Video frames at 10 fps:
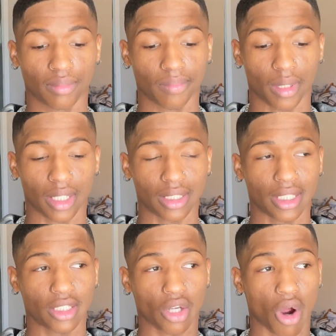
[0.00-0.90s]
because
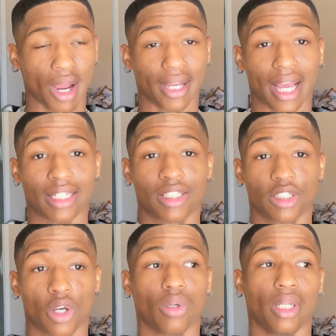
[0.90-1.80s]
his car had got
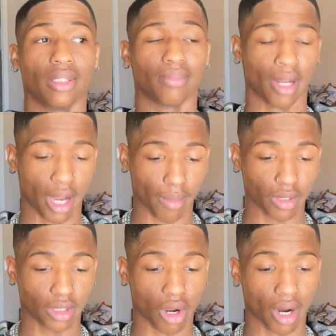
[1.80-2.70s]
stolen. My
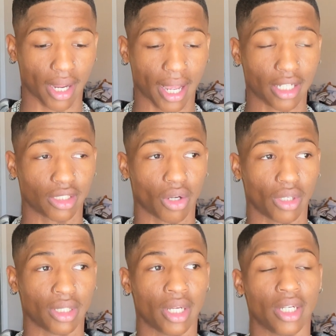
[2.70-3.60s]
neighbor's car had got stolen.